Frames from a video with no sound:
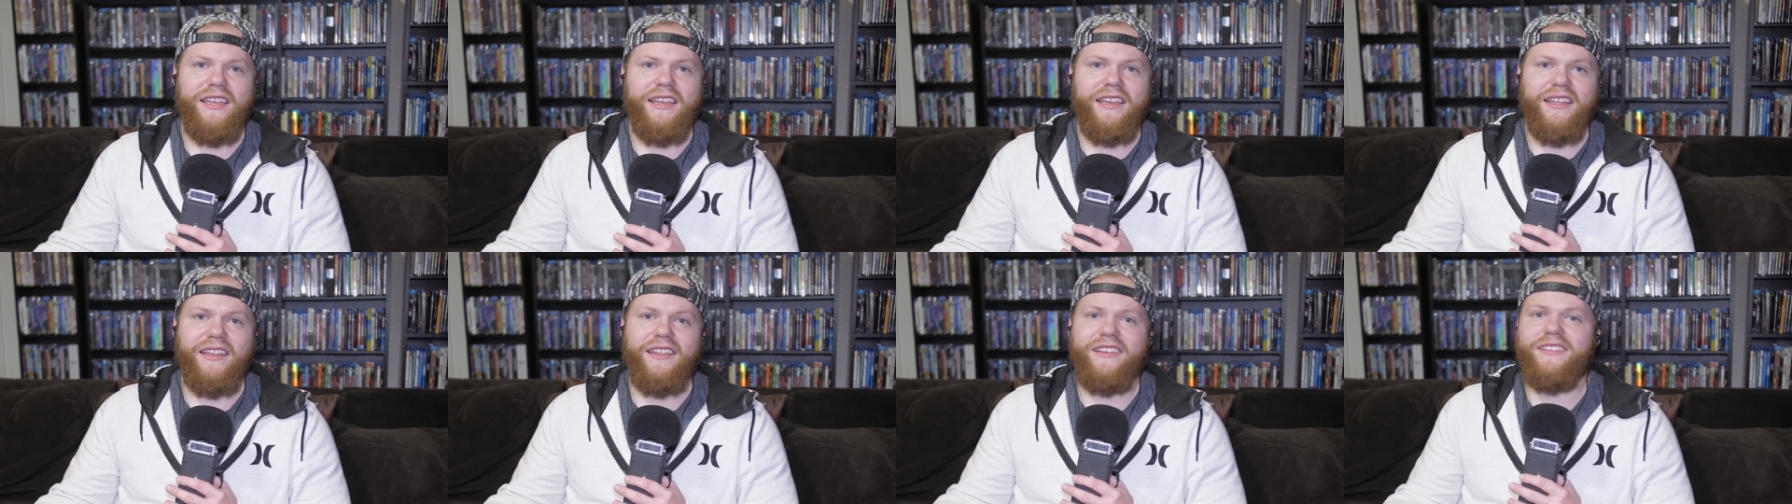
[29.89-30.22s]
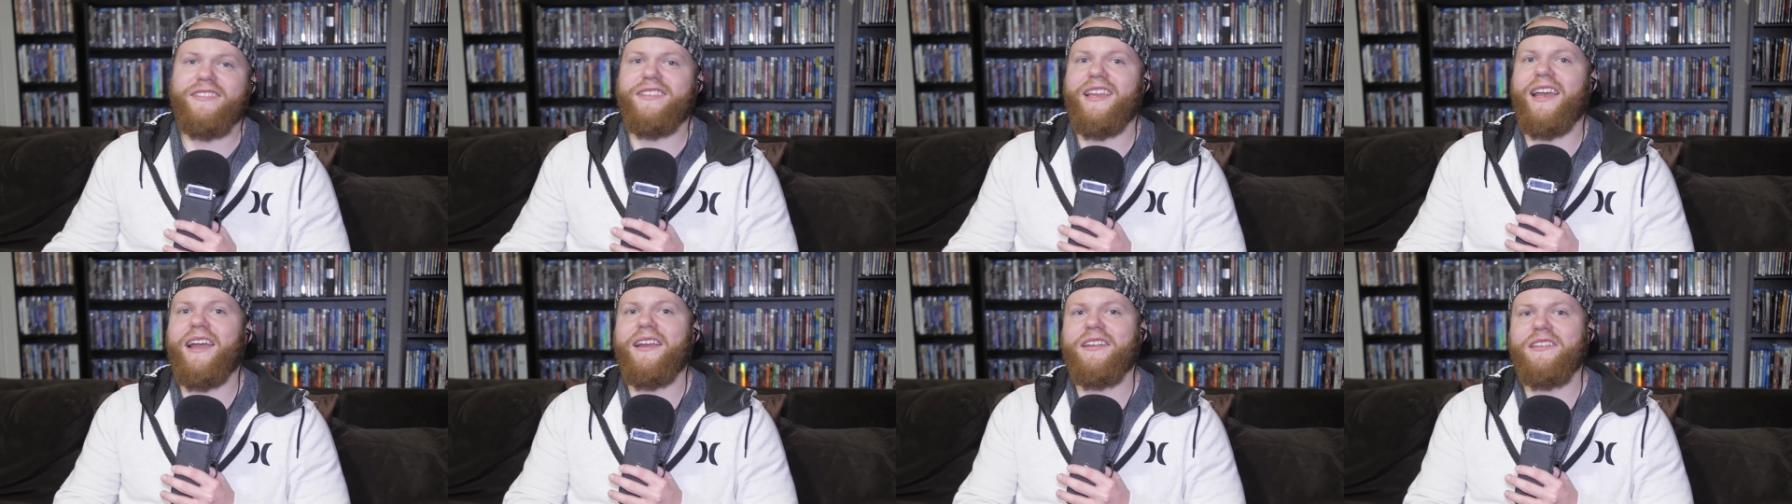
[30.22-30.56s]
It
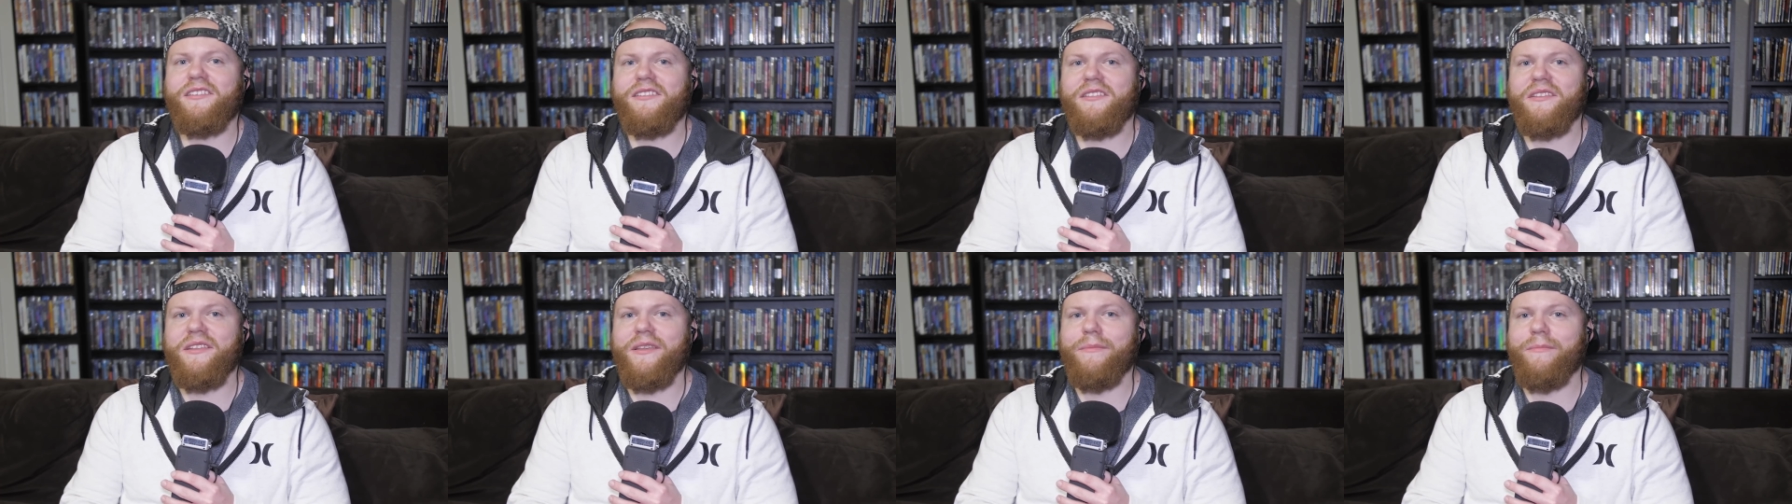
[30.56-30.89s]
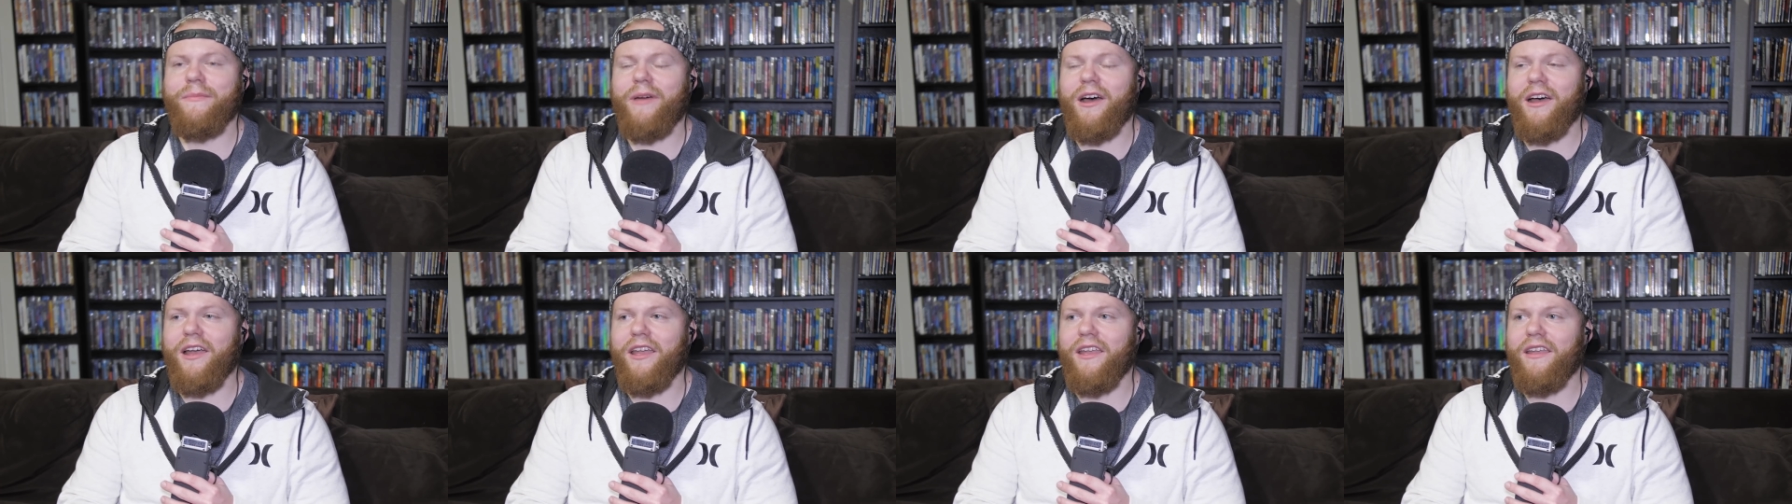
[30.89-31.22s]
is actually
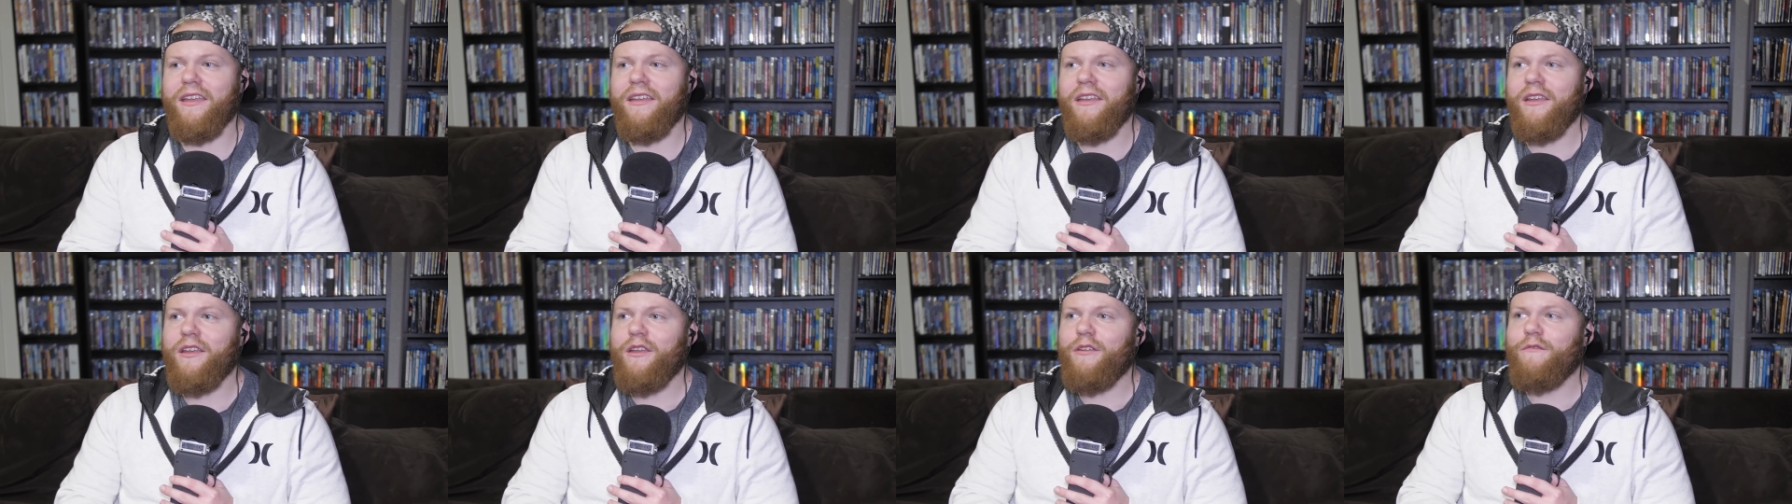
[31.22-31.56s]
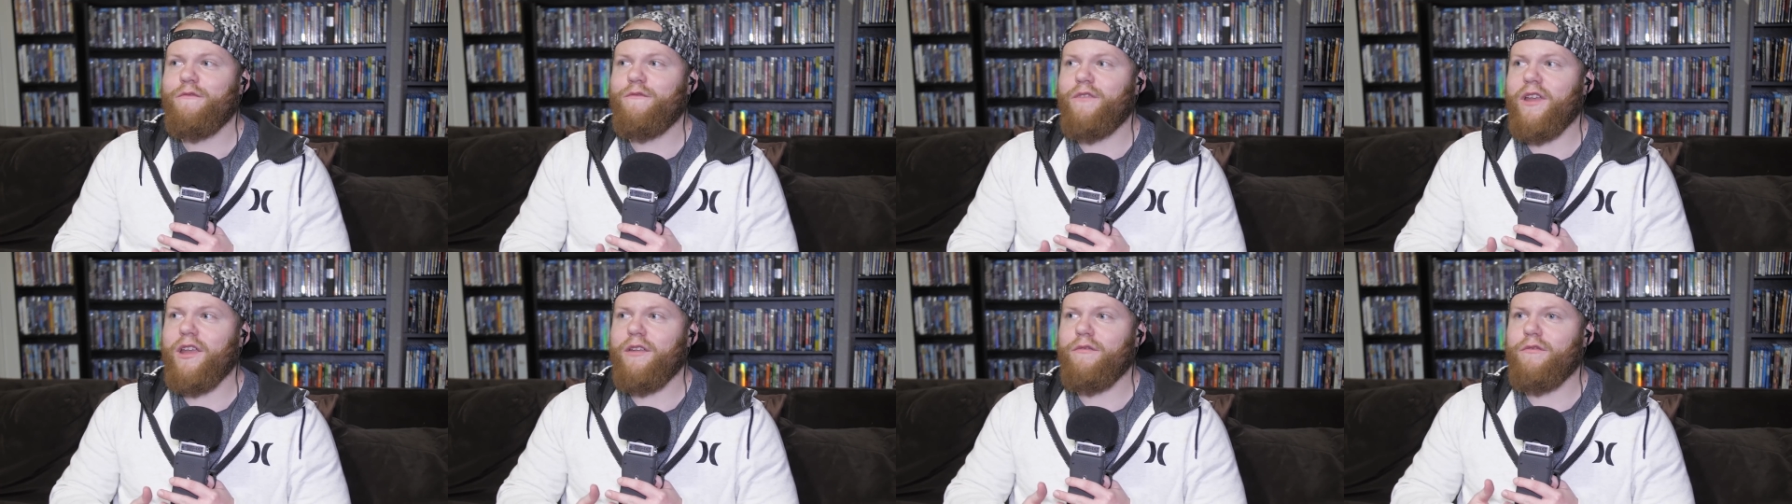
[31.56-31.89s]
my
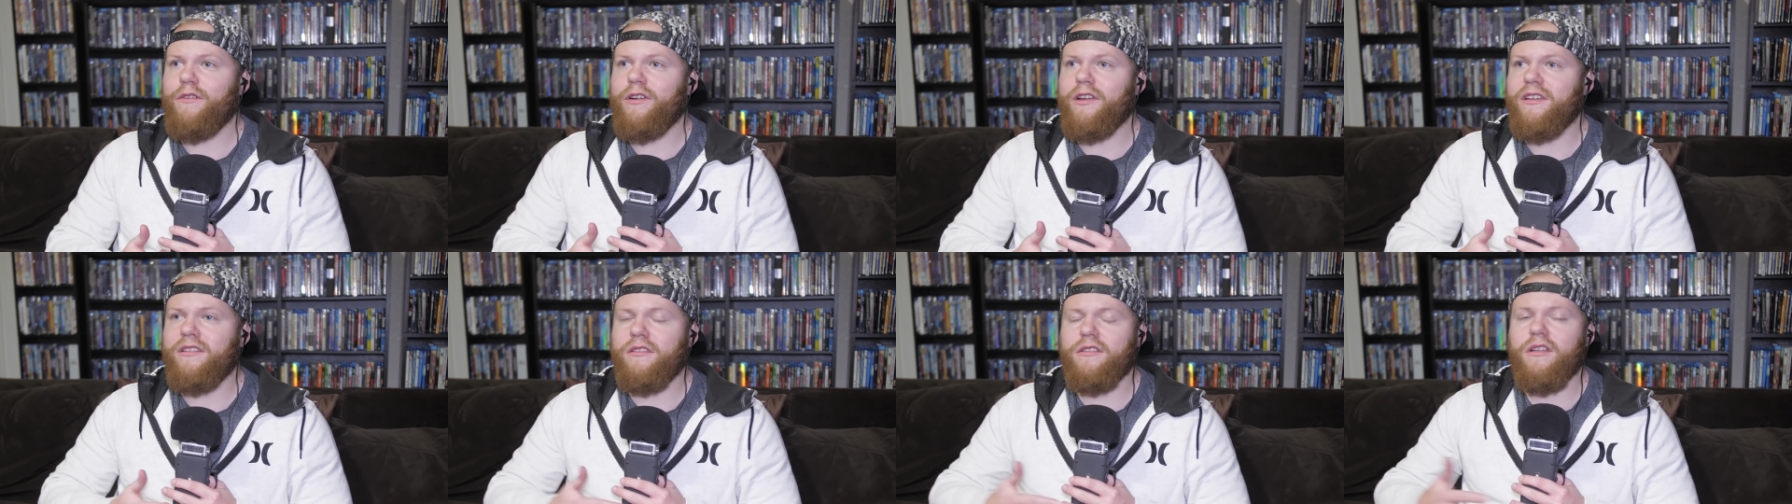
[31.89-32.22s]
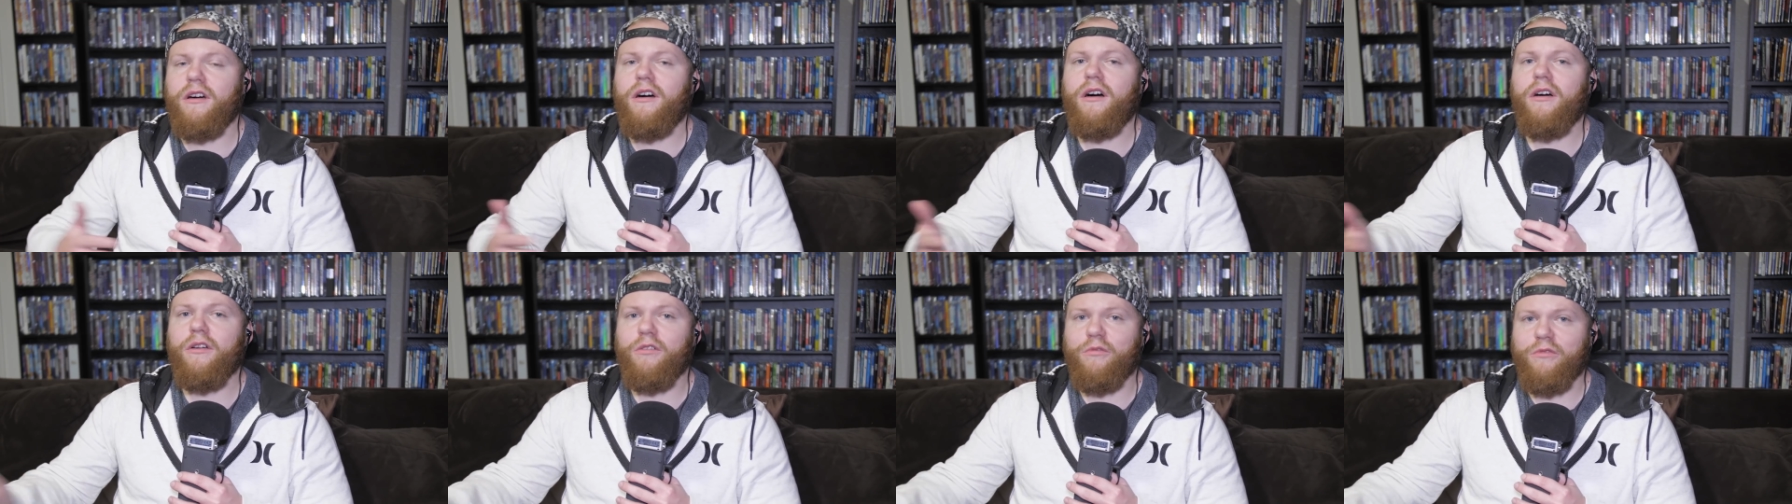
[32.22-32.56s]
favorite
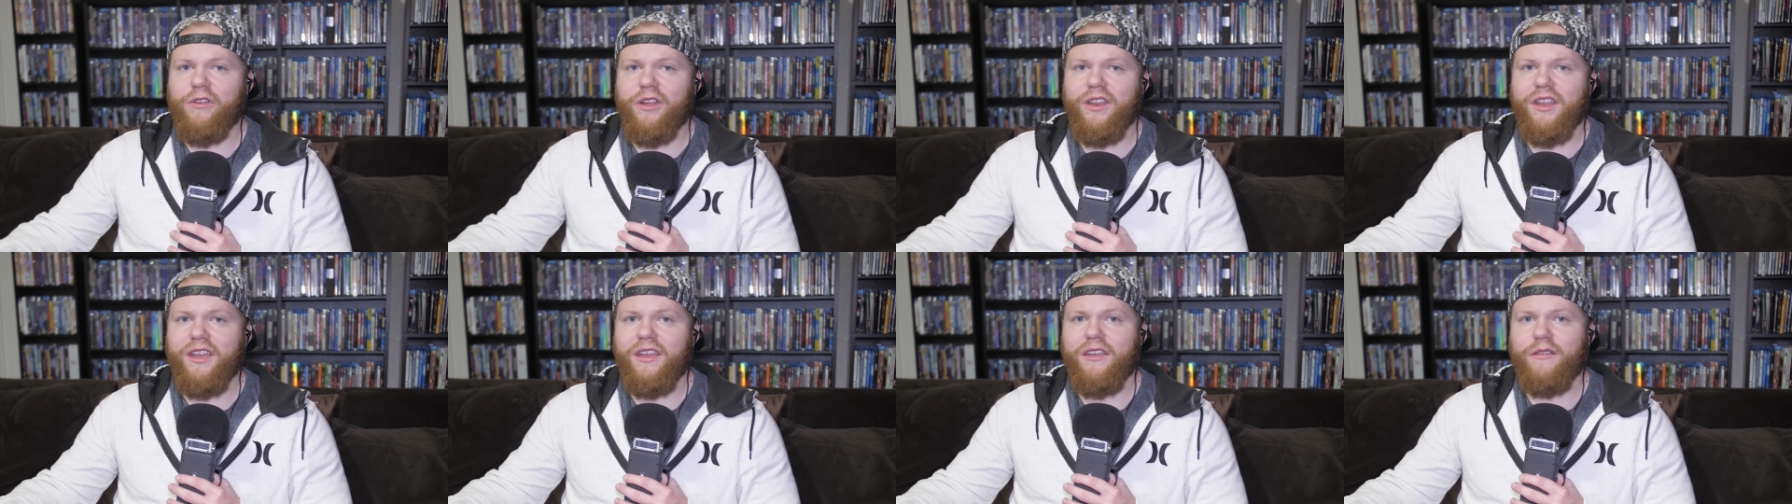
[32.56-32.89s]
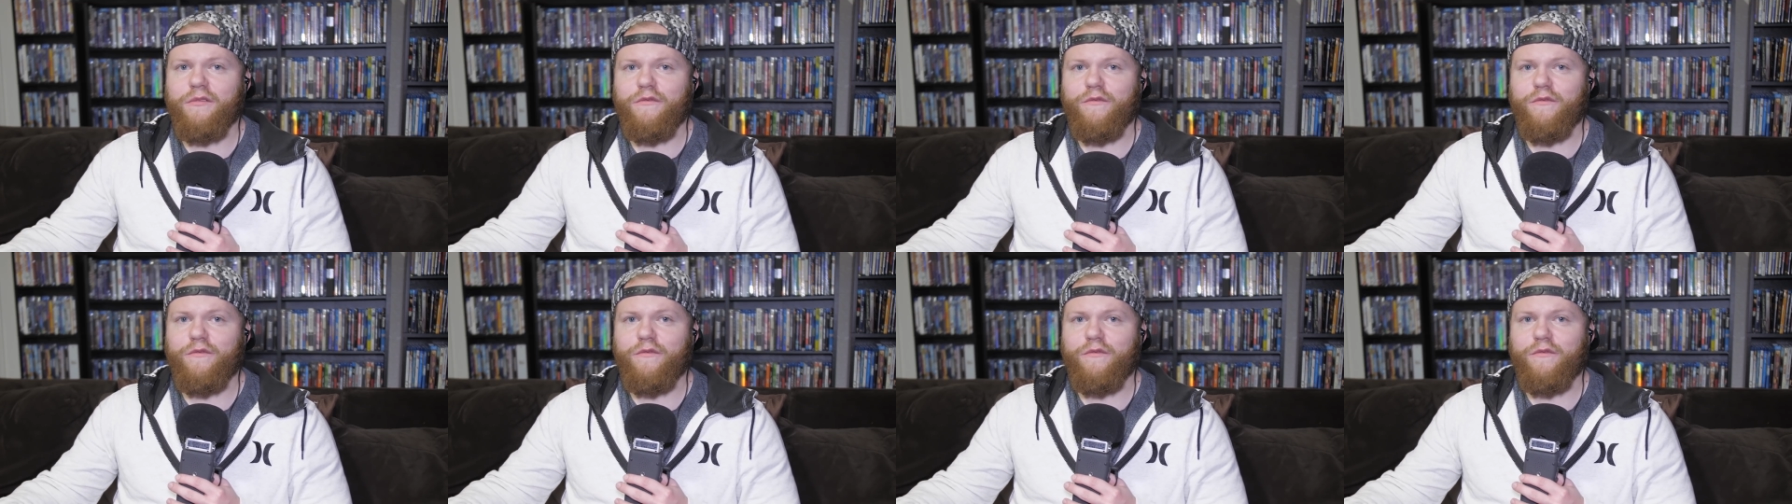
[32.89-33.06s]
long-running